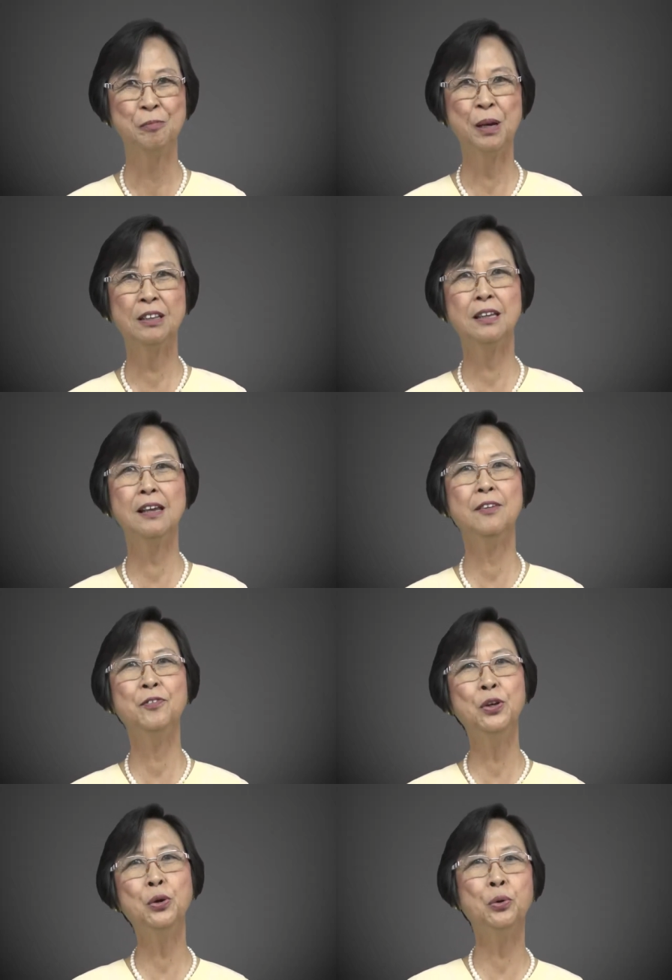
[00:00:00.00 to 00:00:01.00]
But
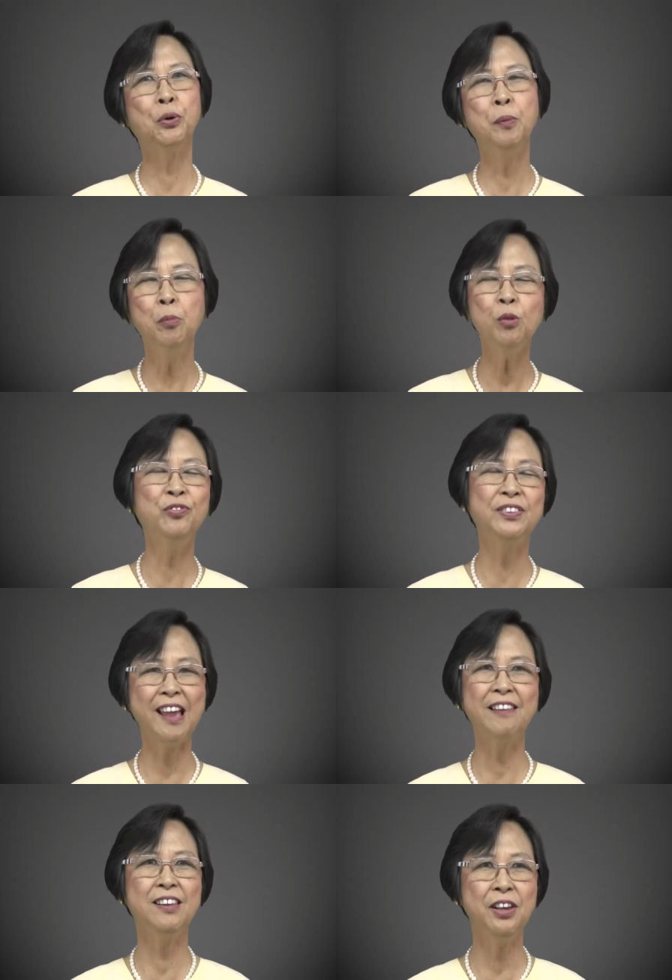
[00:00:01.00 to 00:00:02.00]
if you remove
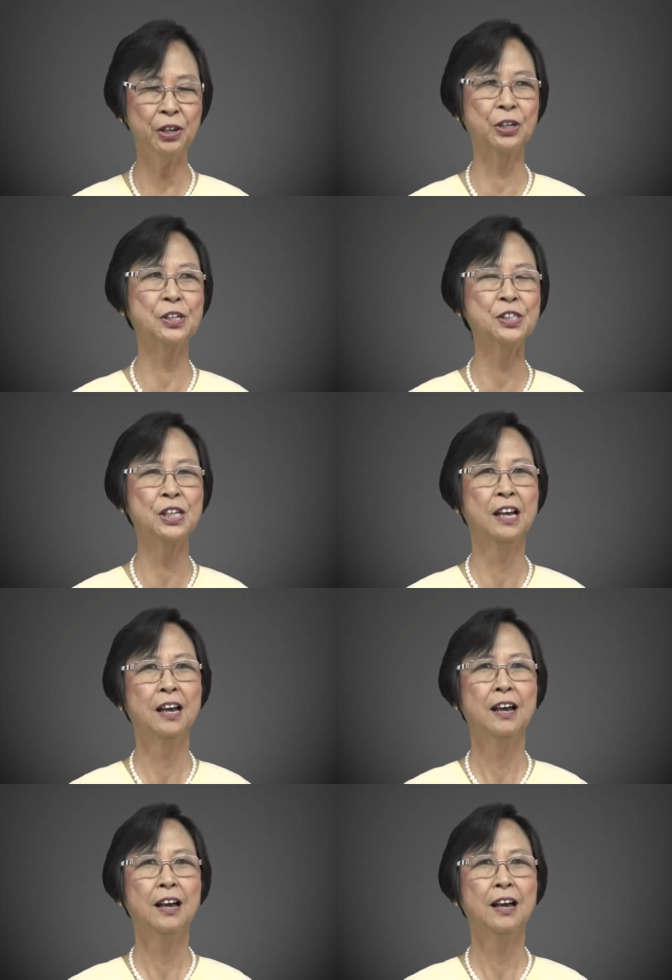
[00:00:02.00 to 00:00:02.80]
10 years,